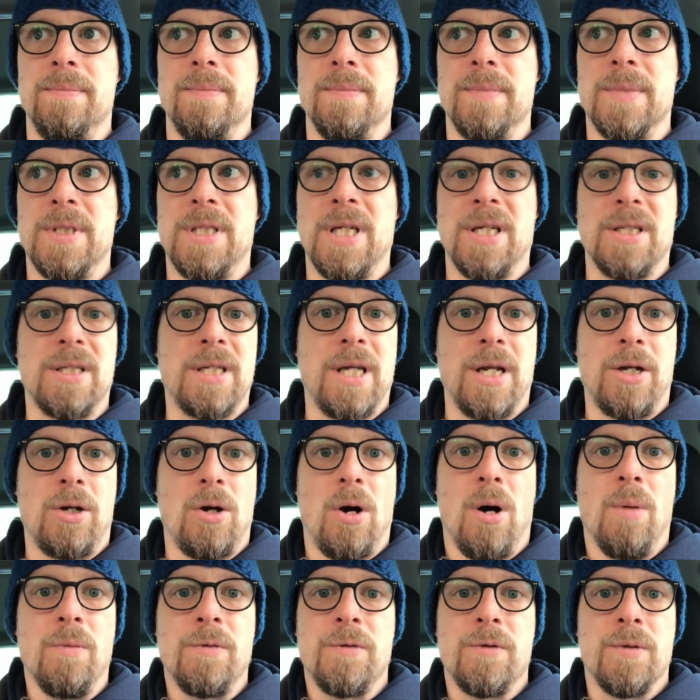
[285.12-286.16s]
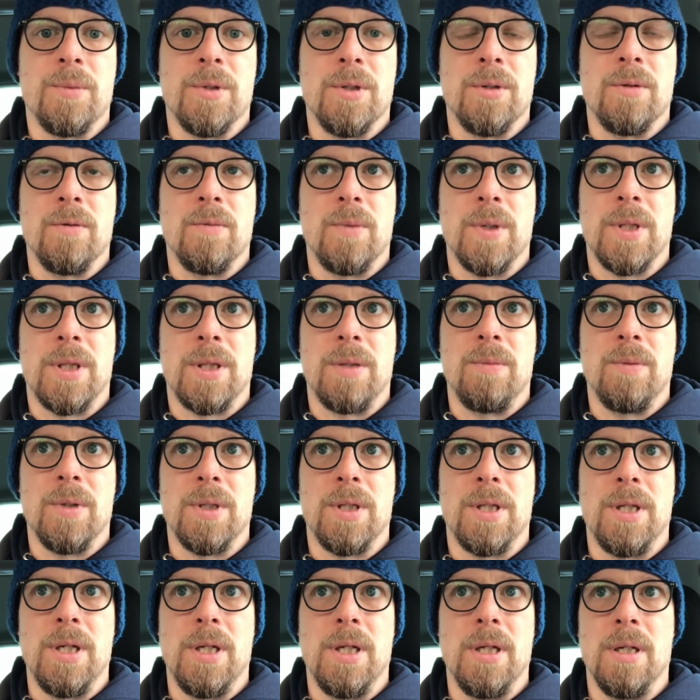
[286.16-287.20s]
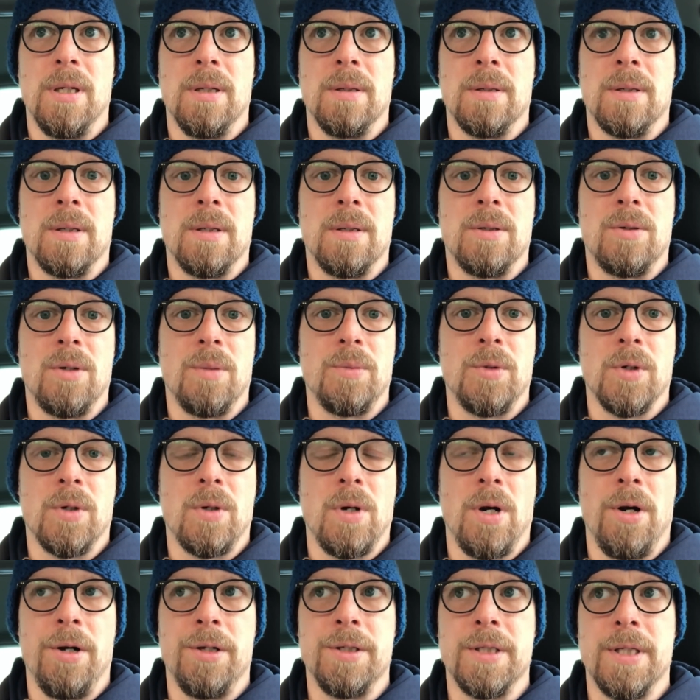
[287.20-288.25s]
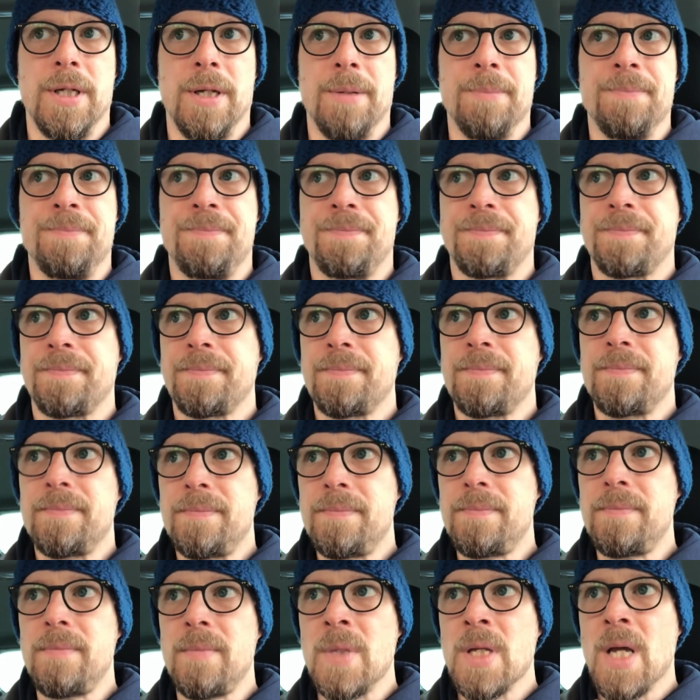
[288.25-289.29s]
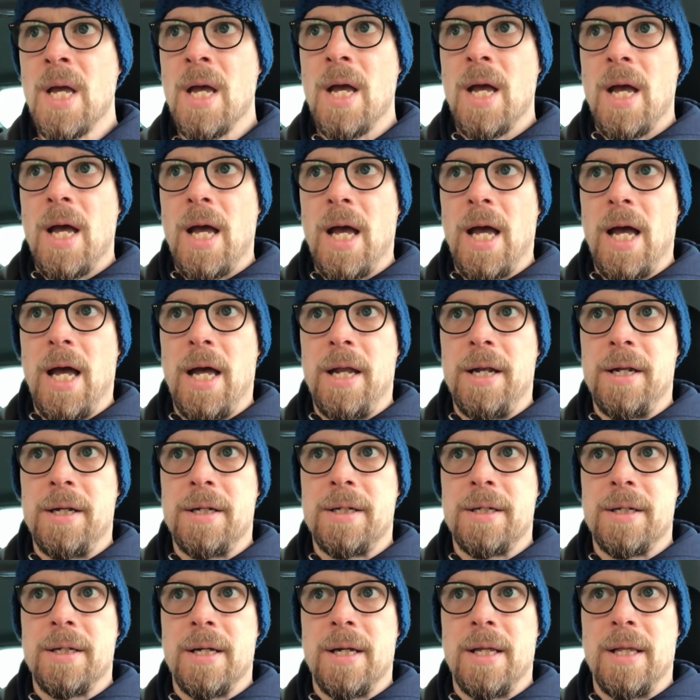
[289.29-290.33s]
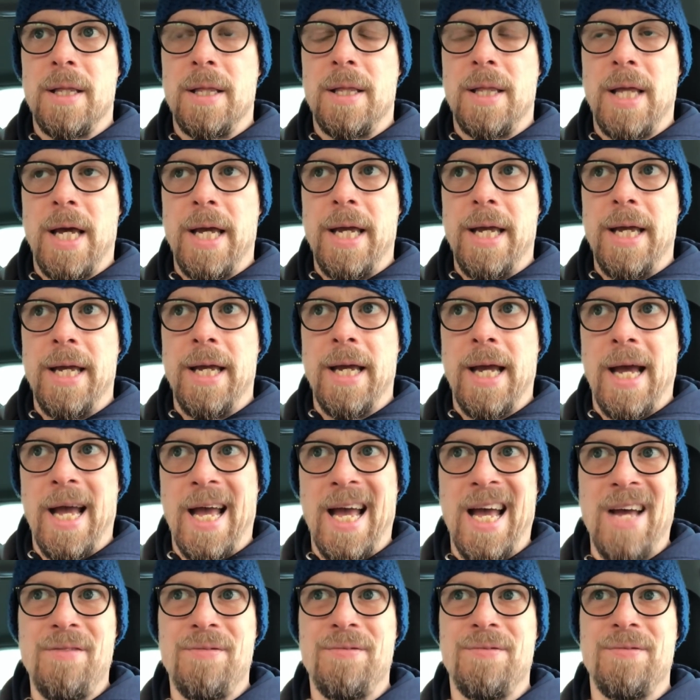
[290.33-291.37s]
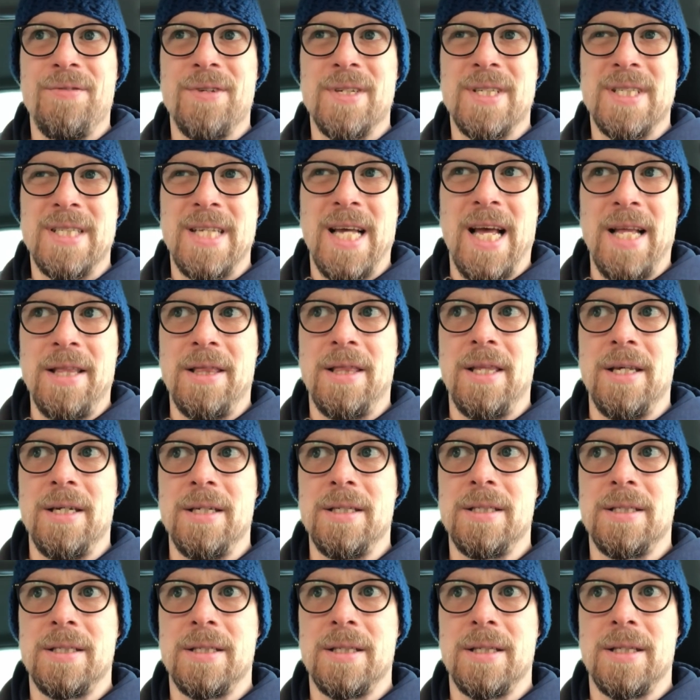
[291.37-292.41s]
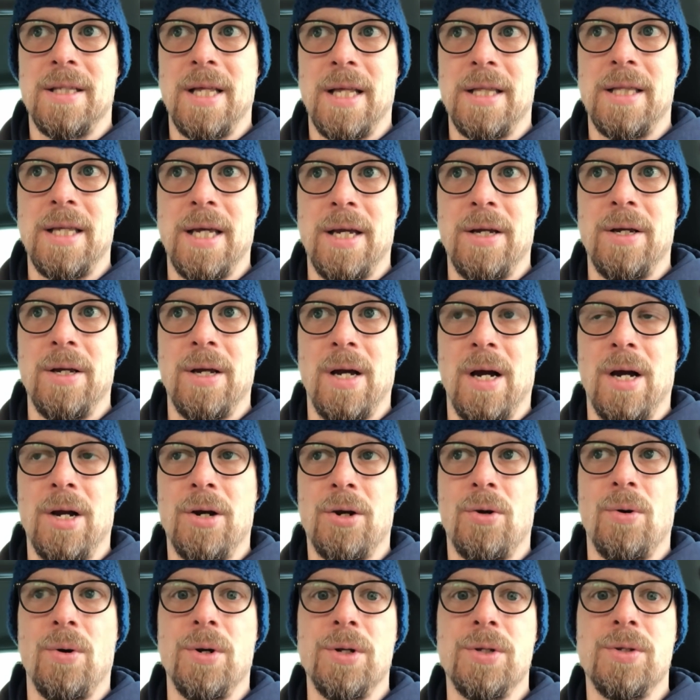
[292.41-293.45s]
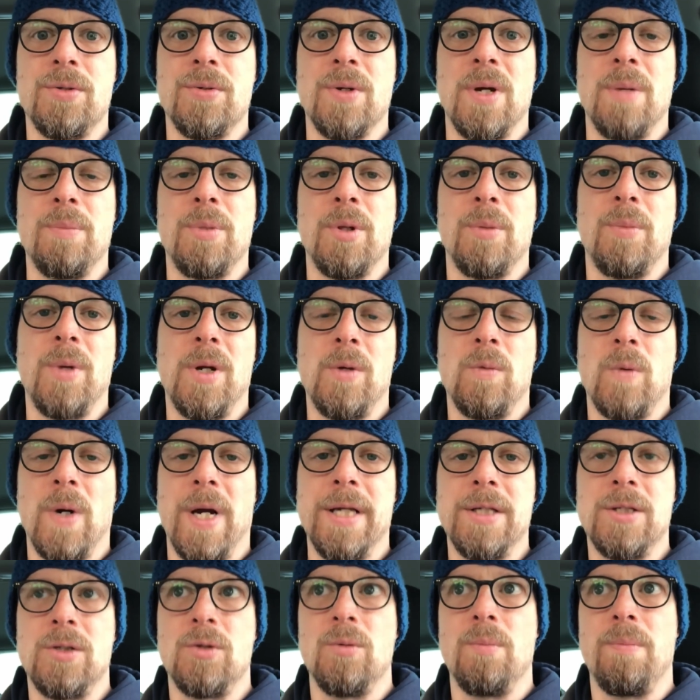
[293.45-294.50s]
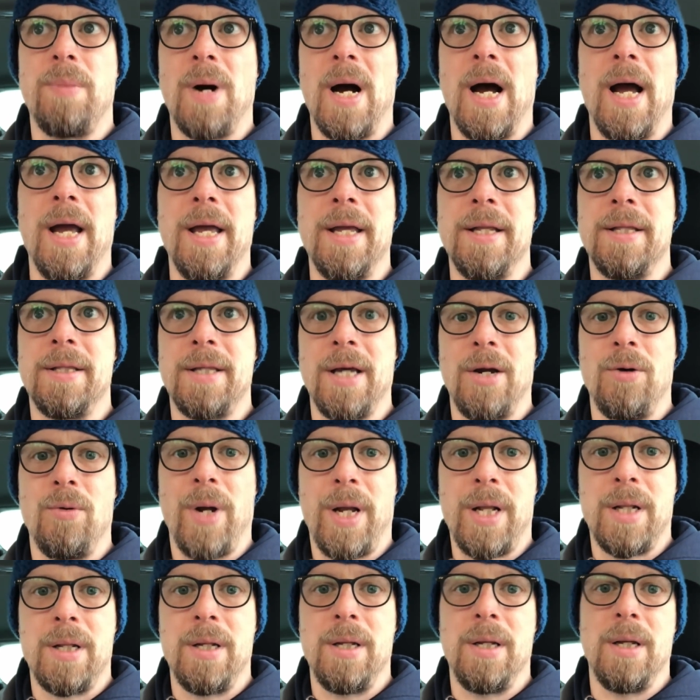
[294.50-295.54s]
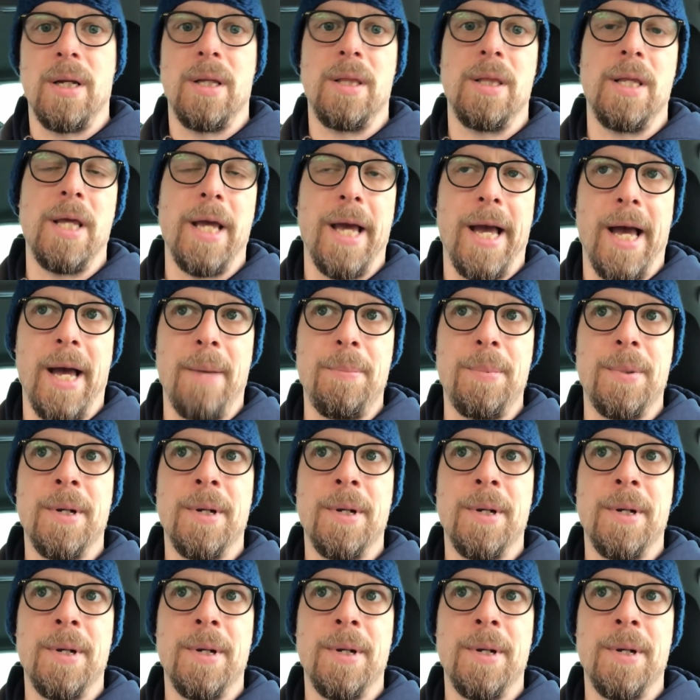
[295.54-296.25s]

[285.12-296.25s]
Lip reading: just get comfortable with the cryptocurrency. And they have said that they are going to implement ways to buy directly in the app.